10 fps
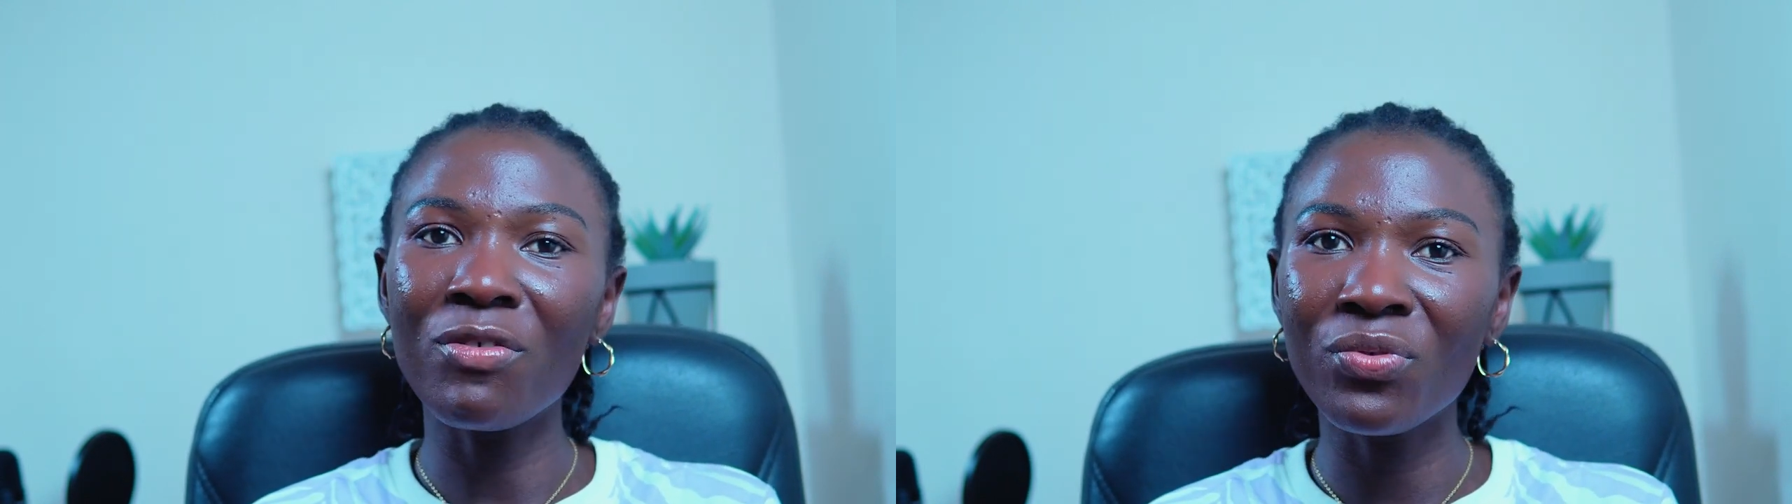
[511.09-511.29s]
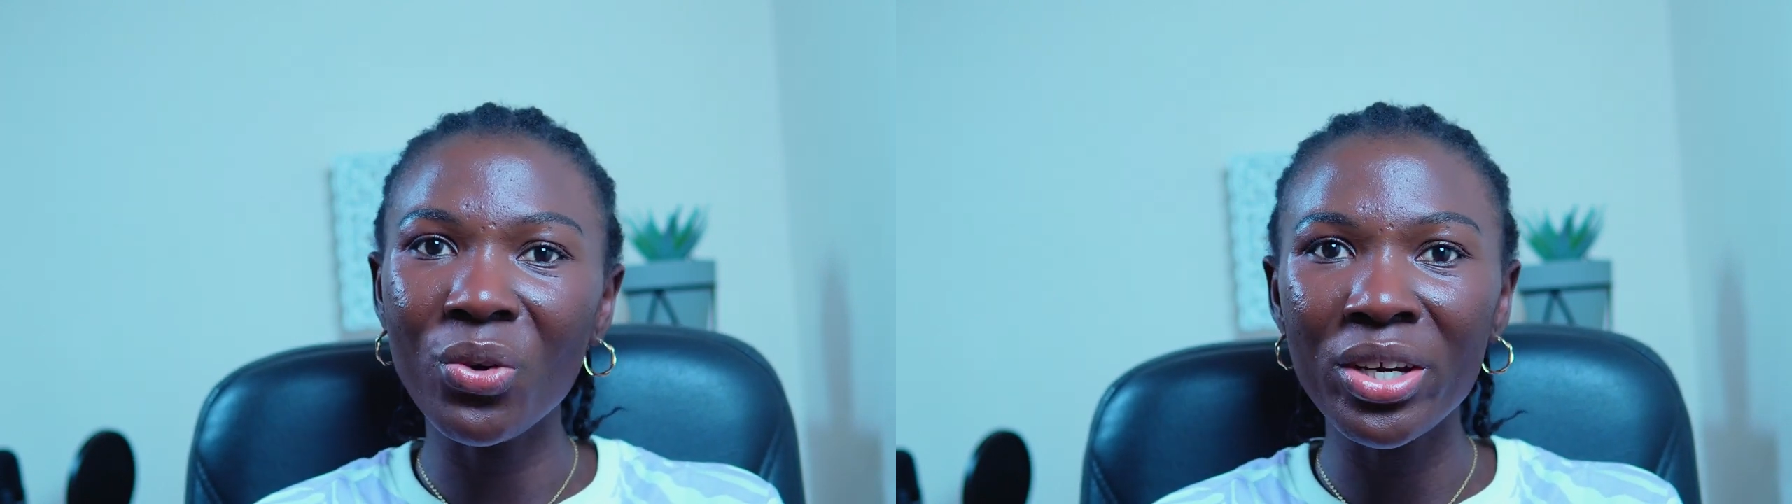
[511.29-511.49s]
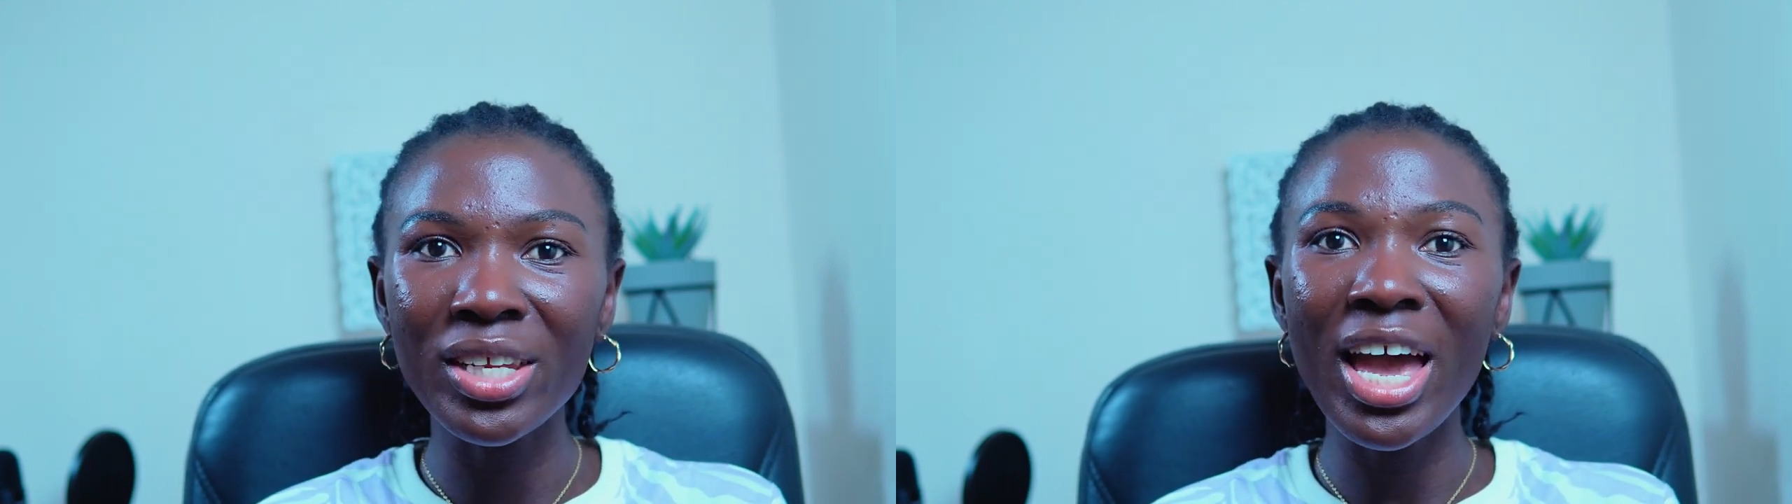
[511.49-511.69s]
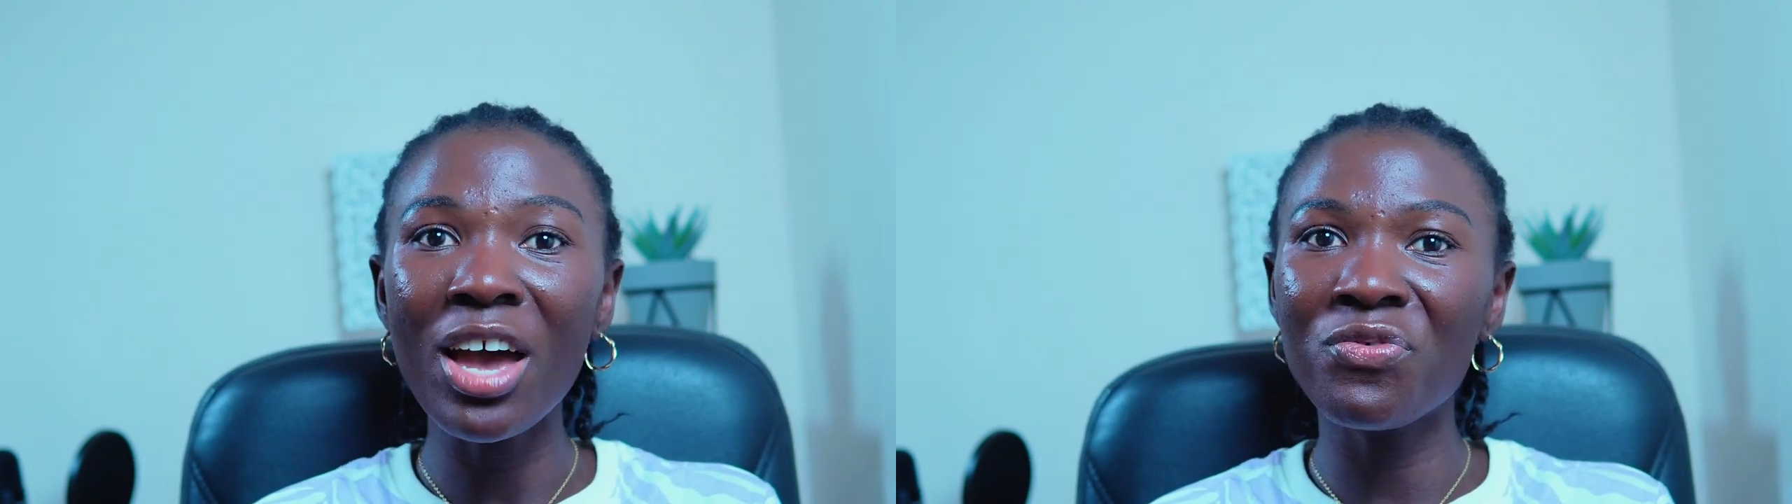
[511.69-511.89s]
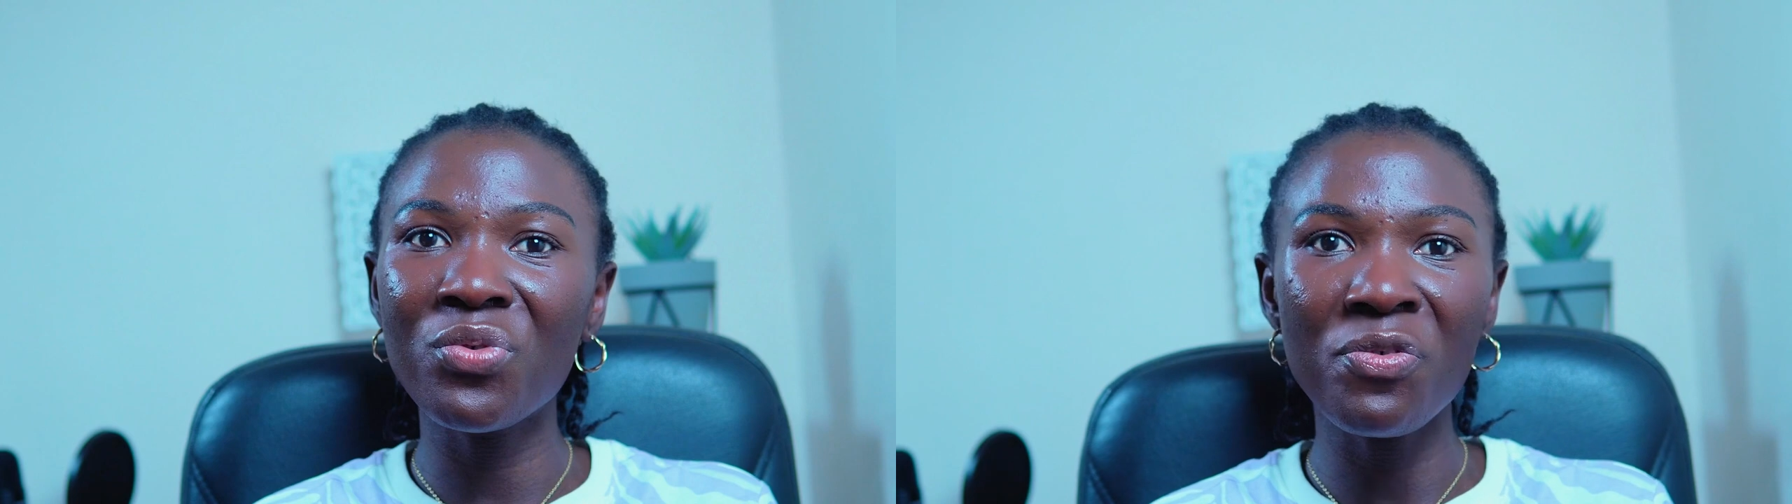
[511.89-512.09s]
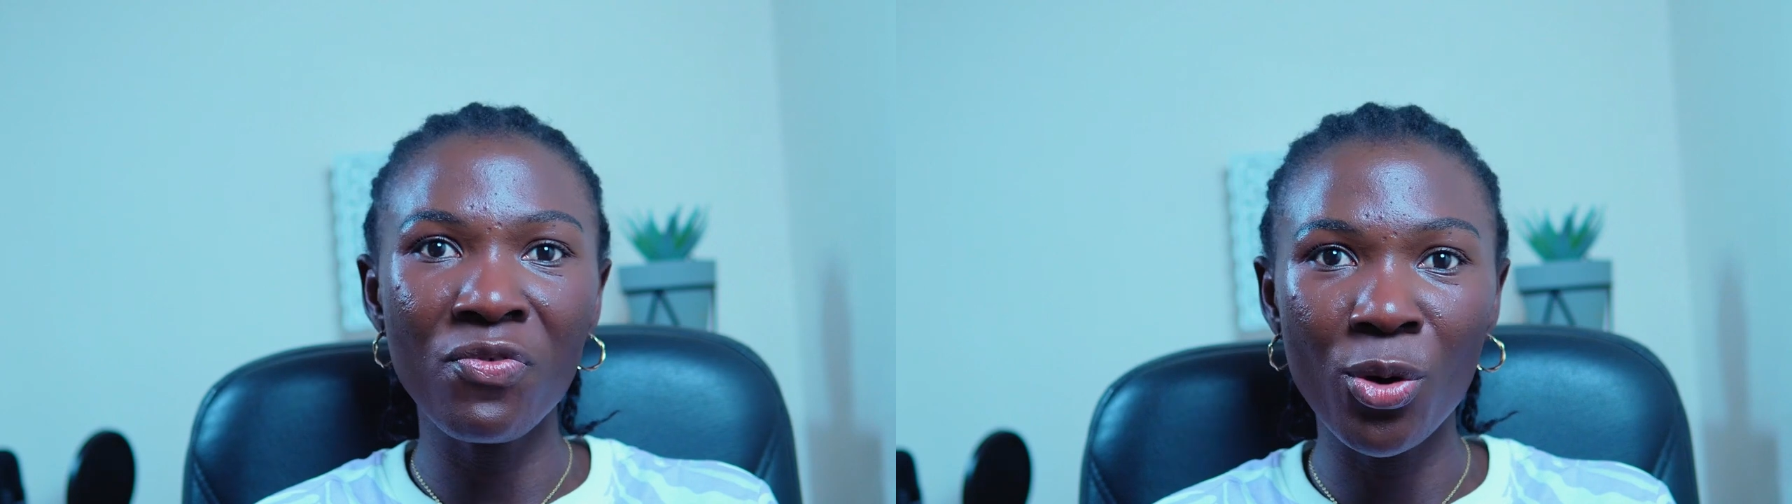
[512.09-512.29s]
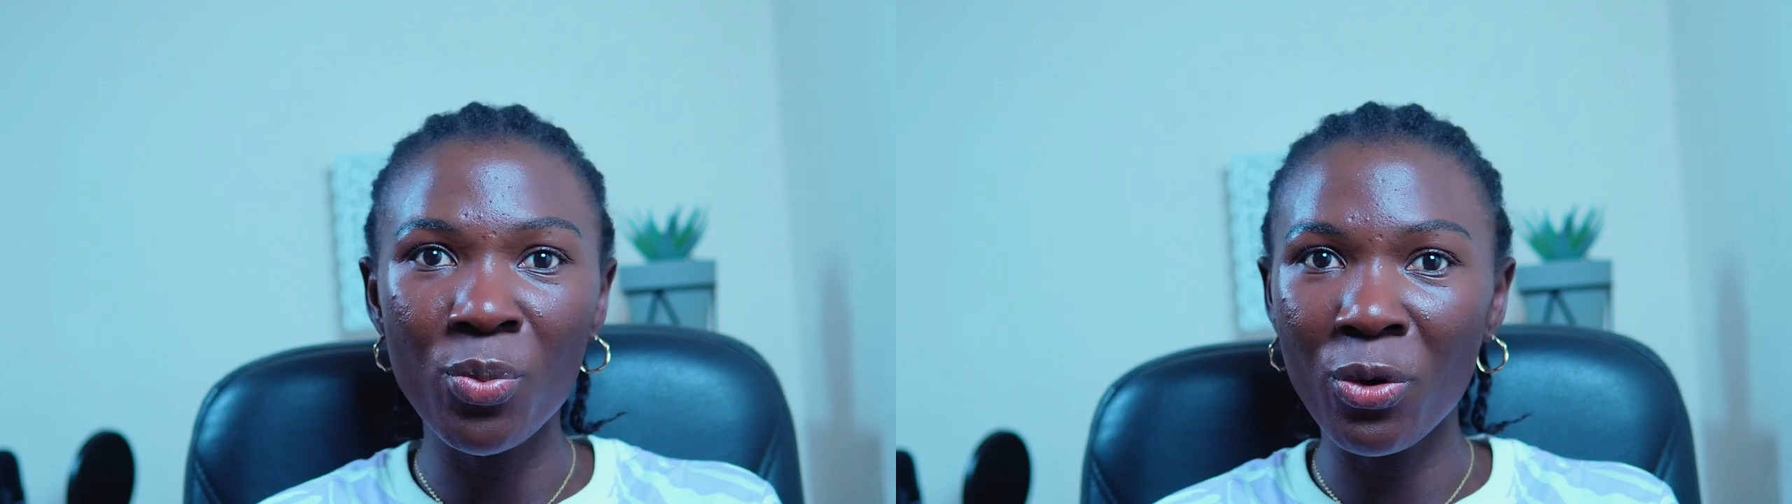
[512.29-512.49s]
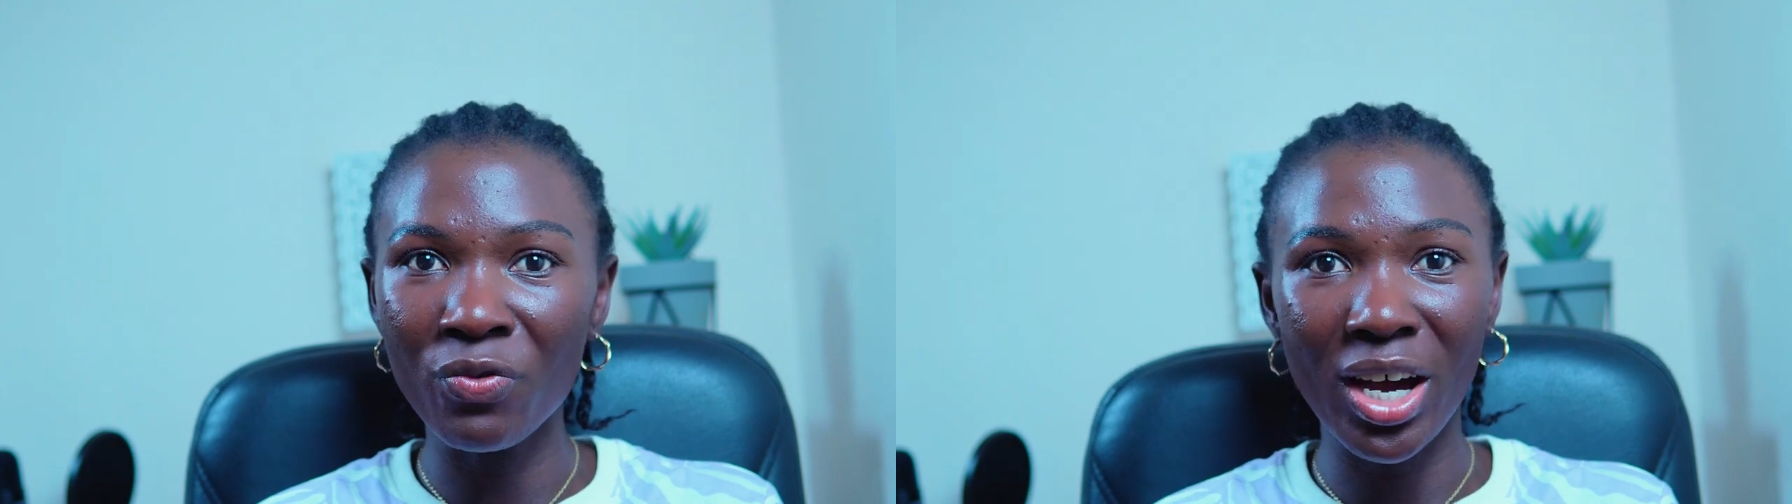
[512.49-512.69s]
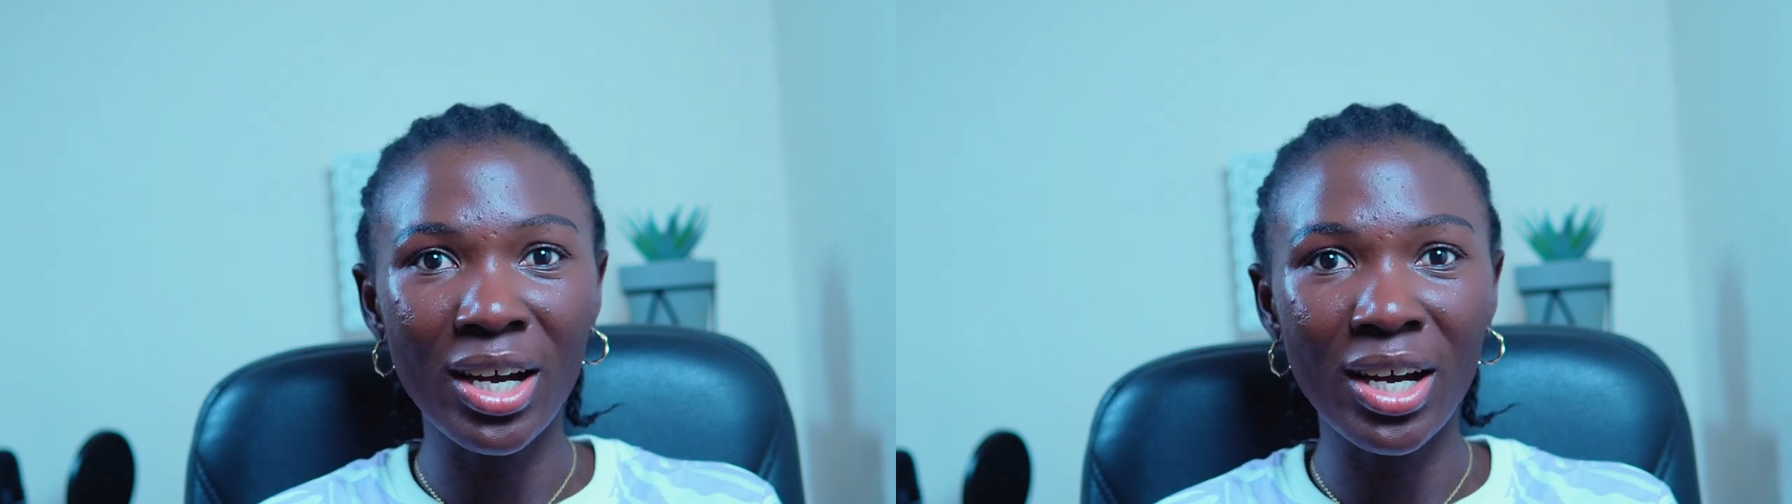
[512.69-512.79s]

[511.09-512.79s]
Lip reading: avoid every form of